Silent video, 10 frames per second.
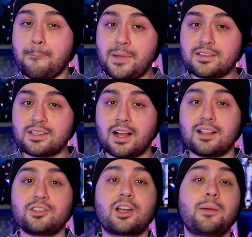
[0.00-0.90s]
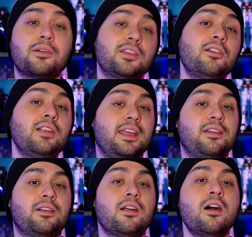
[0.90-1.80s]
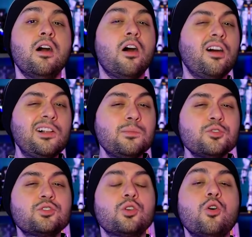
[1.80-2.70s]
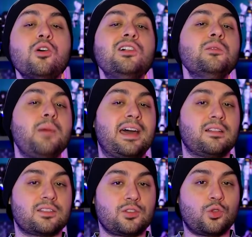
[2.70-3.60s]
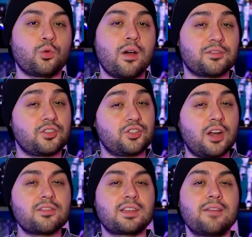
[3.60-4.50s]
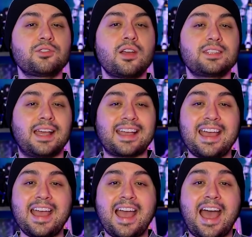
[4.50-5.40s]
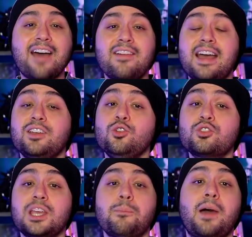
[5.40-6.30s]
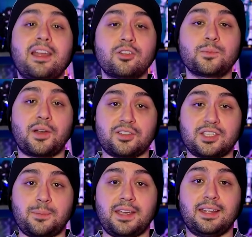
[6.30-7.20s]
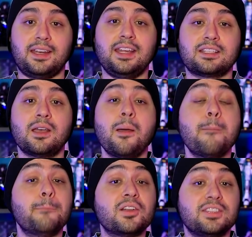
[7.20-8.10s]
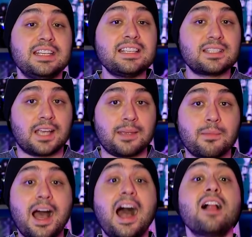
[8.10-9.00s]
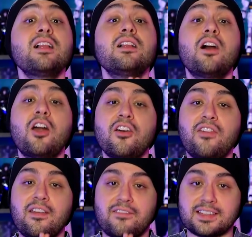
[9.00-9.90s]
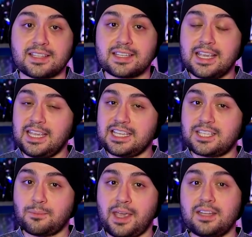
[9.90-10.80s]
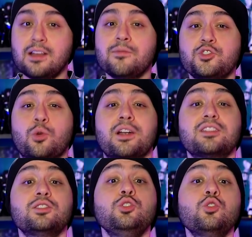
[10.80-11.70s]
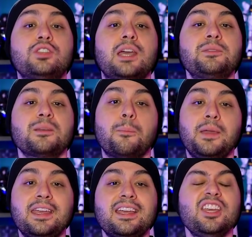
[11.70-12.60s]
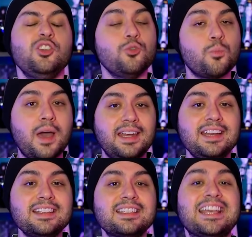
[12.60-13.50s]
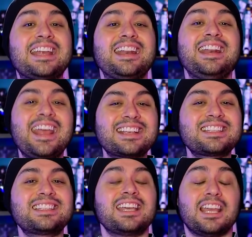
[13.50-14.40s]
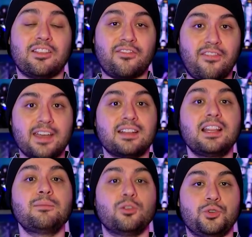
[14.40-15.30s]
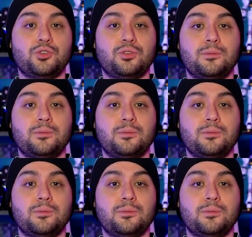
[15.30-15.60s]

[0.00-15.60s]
but I'll talk about her later. Almost all battles throughout Char's counterattack have a new type pilot participating in it, but this time a lot of emphasis is made towards new types being humanity's next and final evolution.